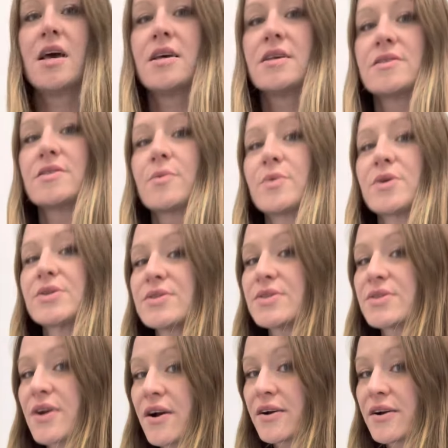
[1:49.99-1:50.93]
So we're
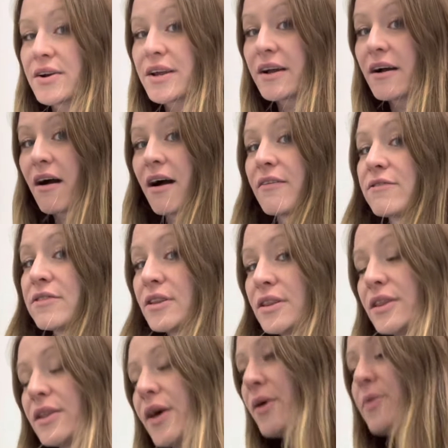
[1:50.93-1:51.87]
starting off
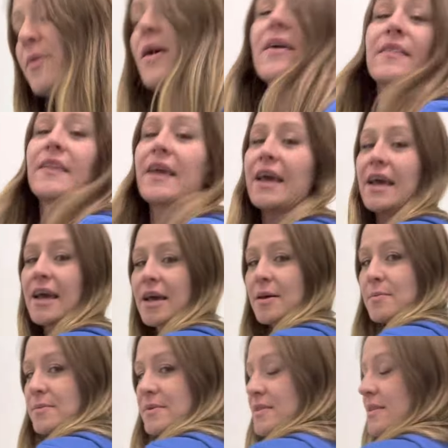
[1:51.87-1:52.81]
low on the
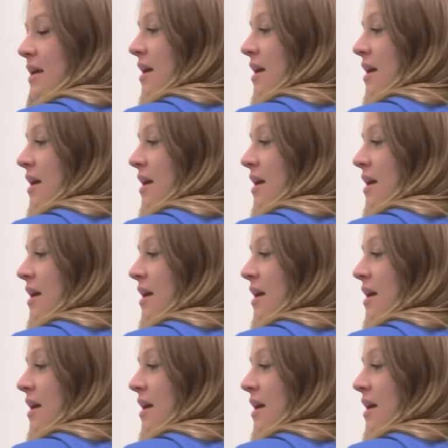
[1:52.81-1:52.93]
hips